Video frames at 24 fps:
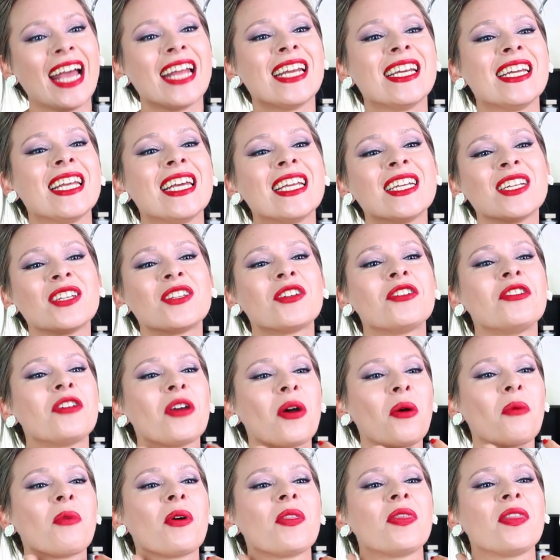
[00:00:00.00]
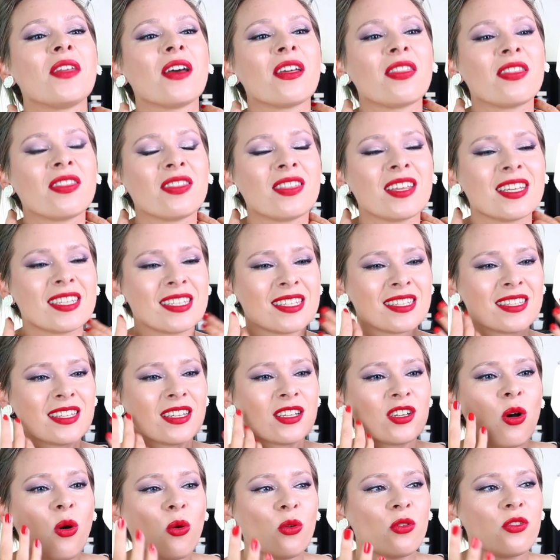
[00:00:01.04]
I needed to know what
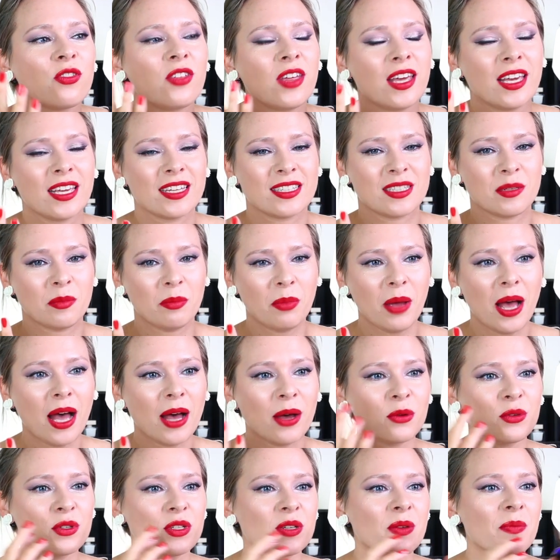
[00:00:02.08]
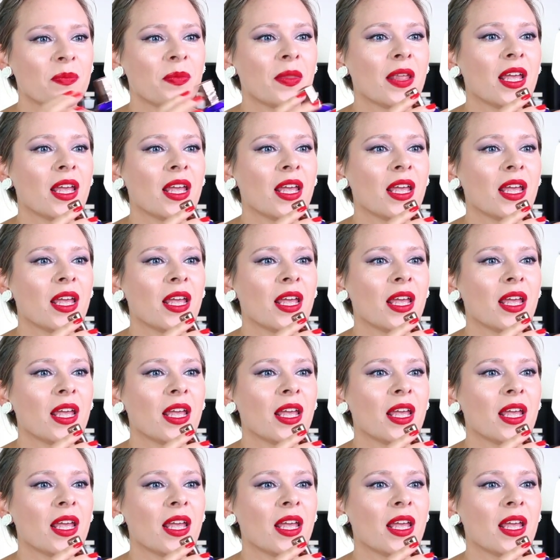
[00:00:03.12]
this whole thing is about.